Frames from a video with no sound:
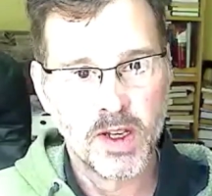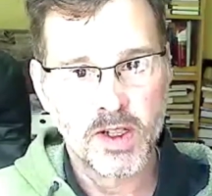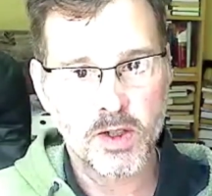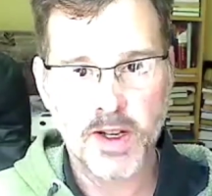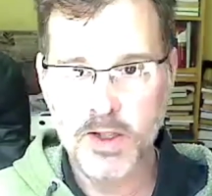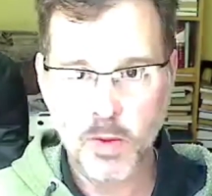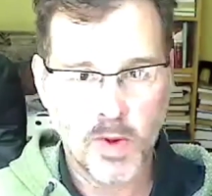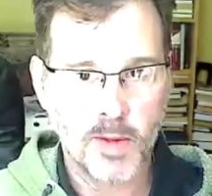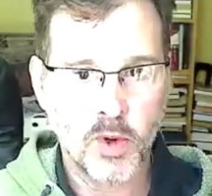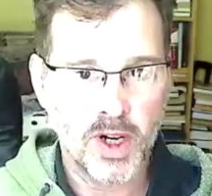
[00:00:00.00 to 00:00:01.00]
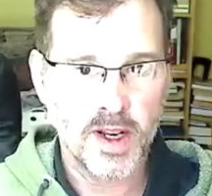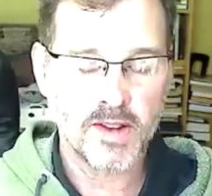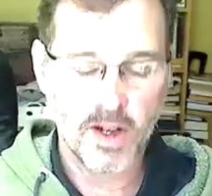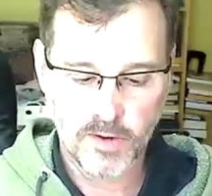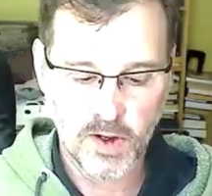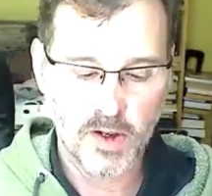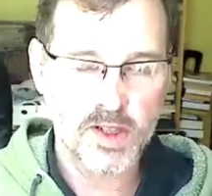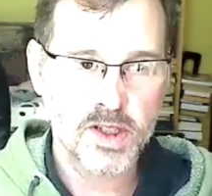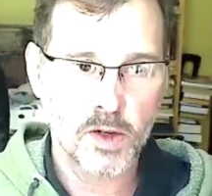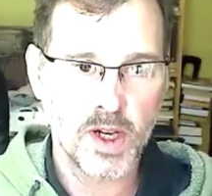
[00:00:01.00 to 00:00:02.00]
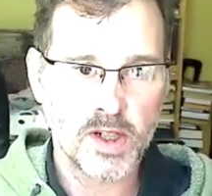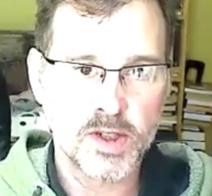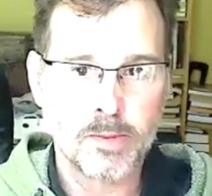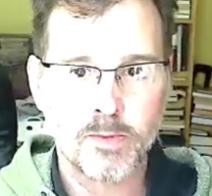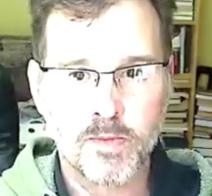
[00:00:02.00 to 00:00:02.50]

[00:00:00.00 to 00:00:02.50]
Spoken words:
So I just wanted to put it out there for your consideration.